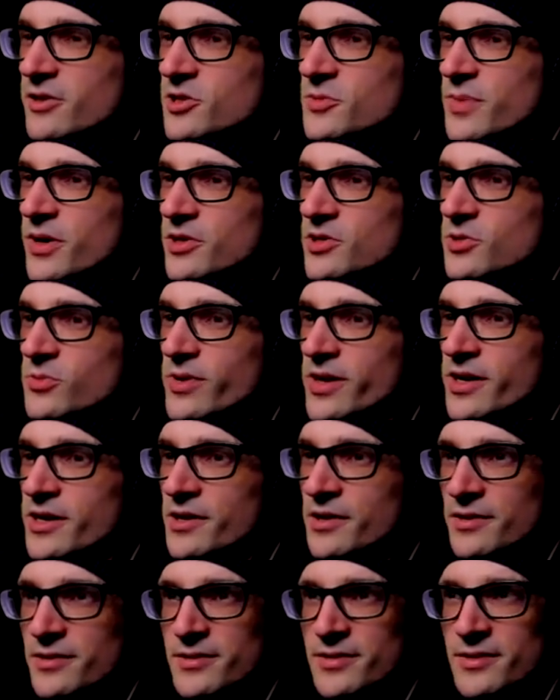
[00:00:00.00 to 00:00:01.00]
spirits
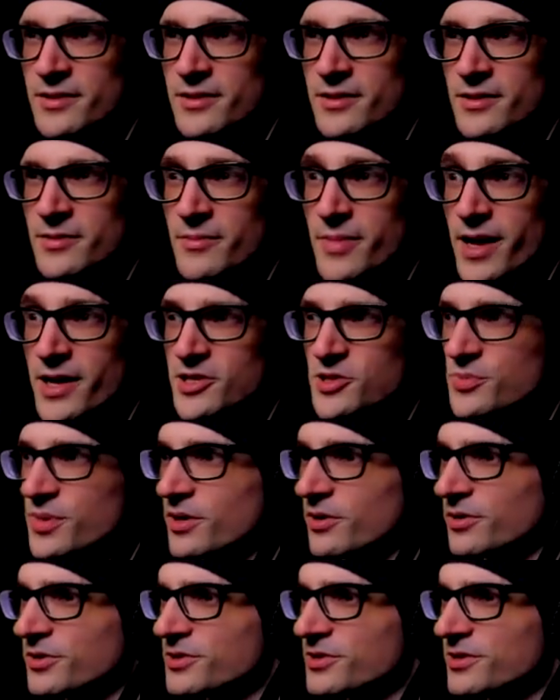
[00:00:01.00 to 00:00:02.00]
away, bad
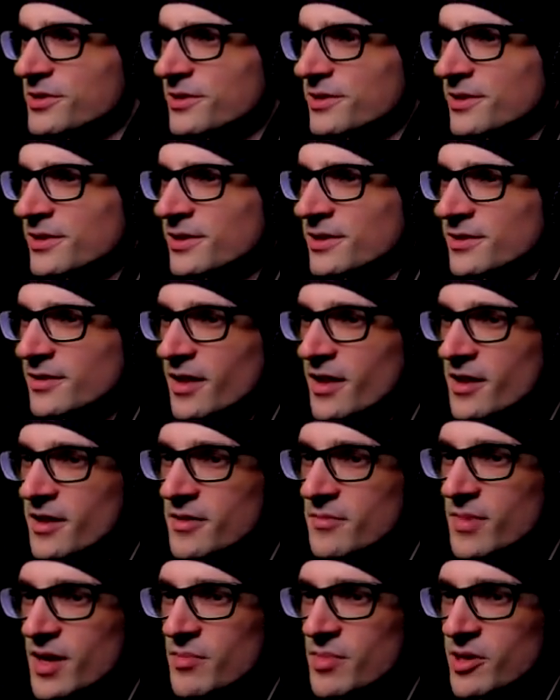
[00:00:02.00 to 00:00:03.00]
spirits,
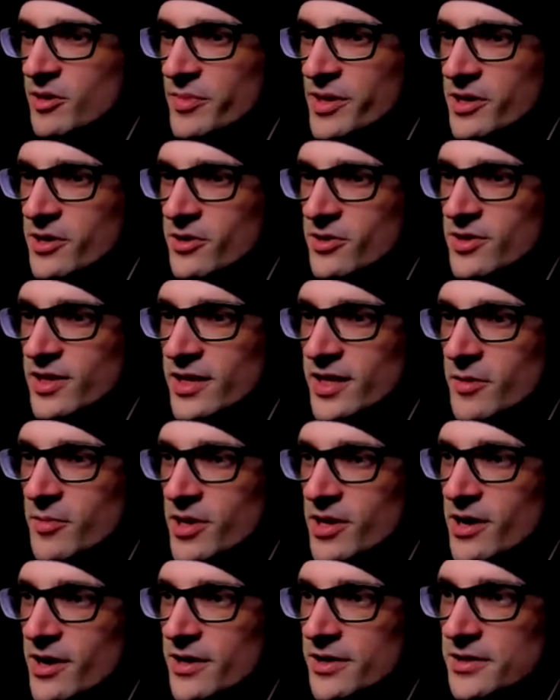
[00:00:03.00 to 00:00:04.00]
and maybe it'll be a good thing that
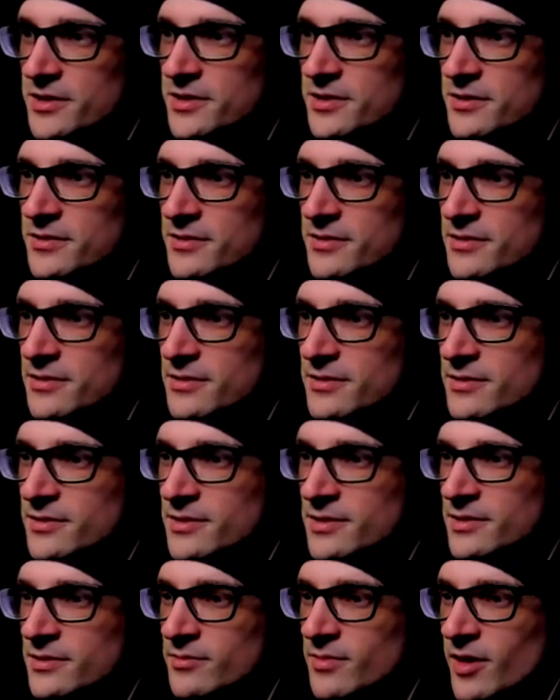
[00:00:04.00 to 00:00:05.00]
we got it,
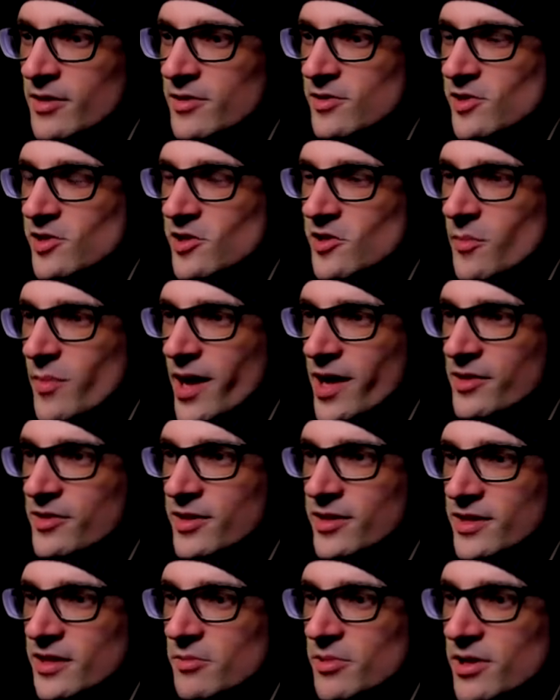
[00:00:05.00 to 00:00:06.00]
rather than the bad
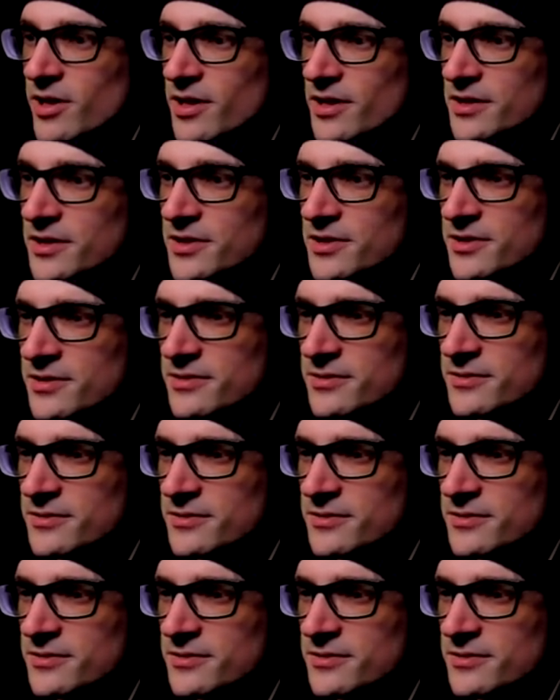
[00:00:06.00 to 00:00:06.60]
thing that we got it.